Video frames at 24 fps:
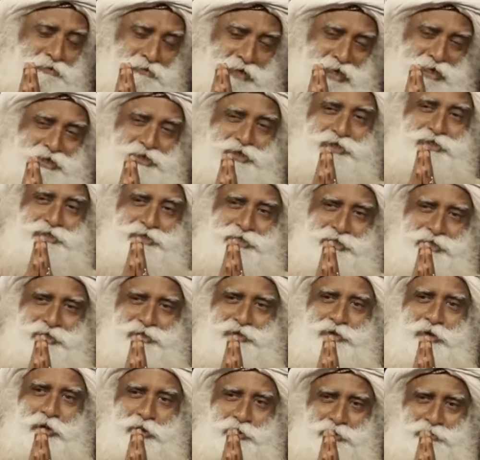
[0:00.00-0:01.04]
of ecstasy,
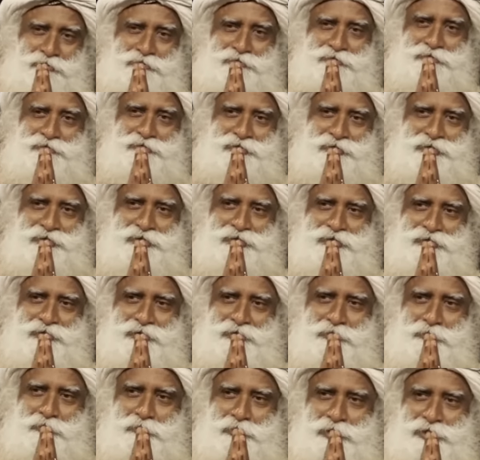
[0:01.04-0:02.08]
not of
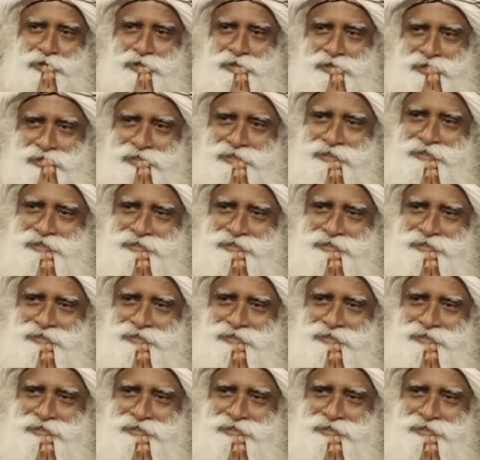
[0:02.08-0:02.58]
misery